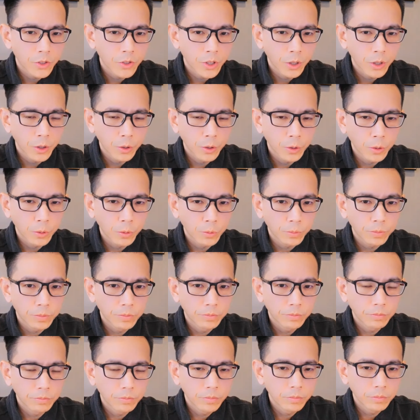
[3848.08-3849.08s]

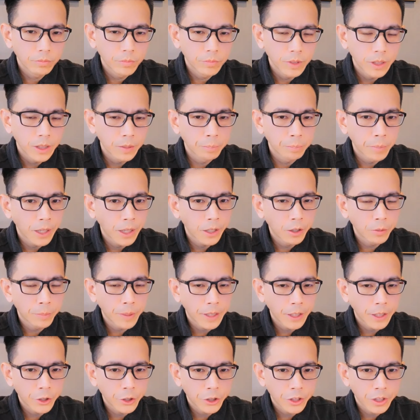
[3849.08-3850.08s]
So in
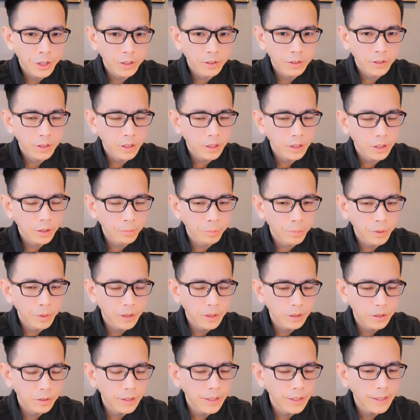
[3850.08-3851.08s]
male patient, it could
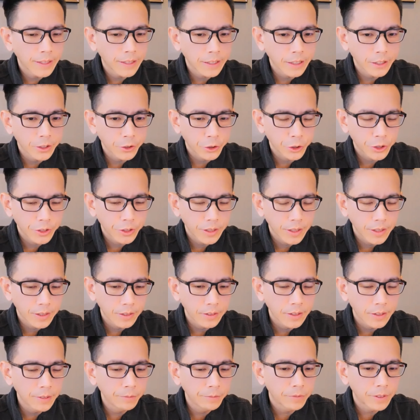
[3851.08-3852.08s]
be leakage,
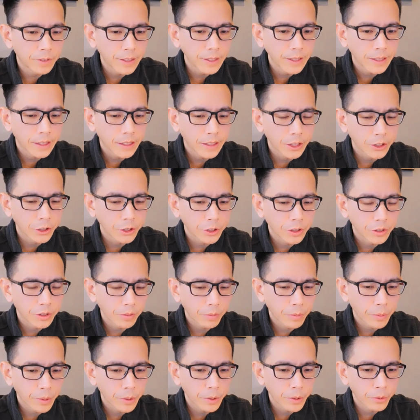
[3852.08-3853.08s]
lymph
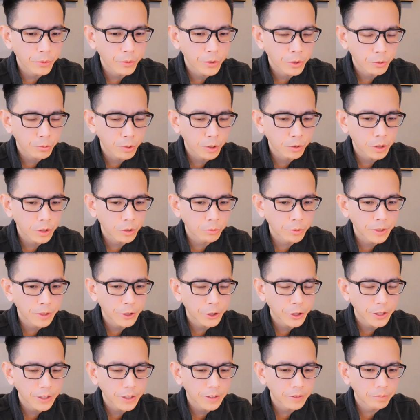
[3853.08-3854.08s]
leakage through scrotal
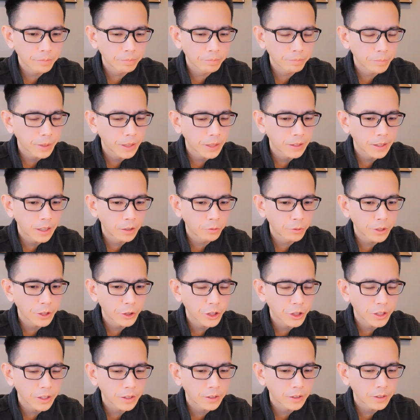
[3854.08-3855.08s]
region, penile
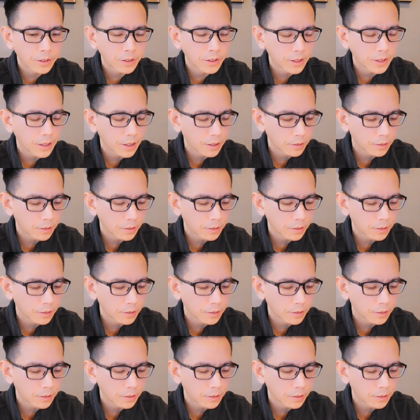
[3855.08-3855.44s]
region.